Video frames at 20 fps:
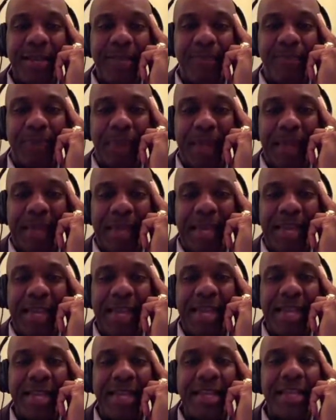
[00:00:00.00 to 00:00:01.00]
not going to
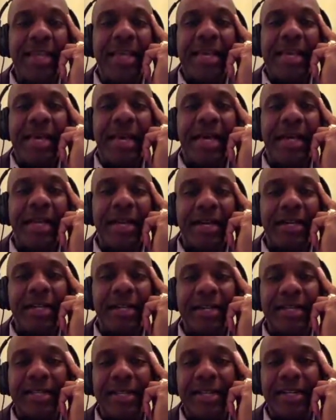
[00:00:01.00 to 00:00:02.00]
do a thing, Tom.
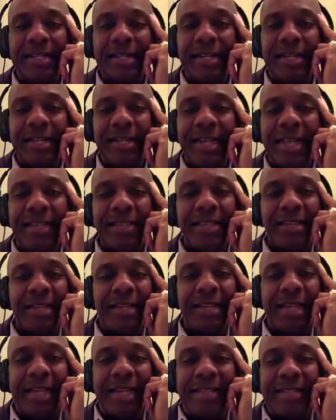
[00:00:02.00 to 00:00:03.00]
That's right.
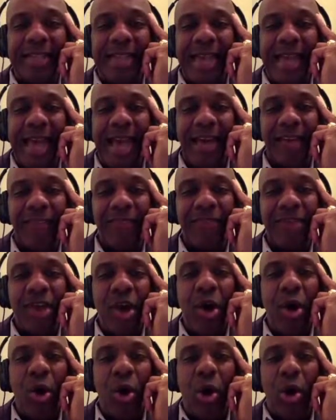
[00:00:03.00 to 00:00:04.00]
unless they have
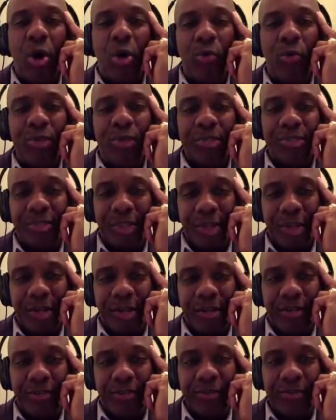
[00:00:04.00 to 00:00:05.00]
oil
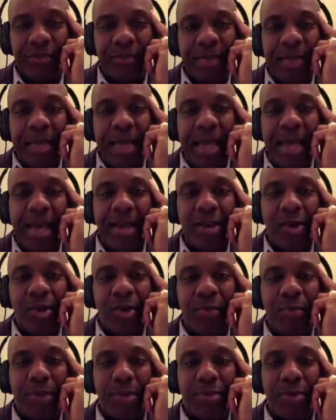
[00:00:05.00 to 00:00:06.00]
reserves and
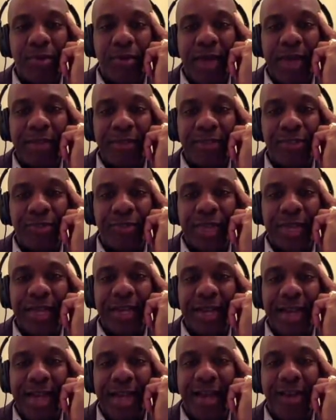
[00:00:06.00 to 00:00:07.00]
or mineral rights too. They
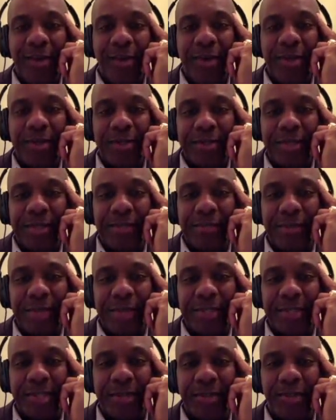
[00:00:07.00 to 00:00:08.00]
are not going to send
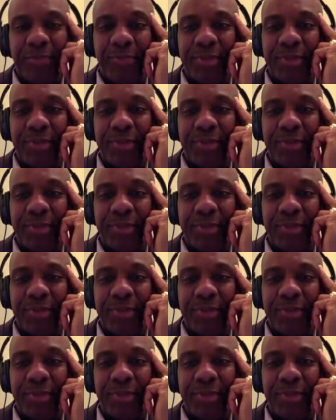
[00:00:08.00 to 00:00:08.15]
military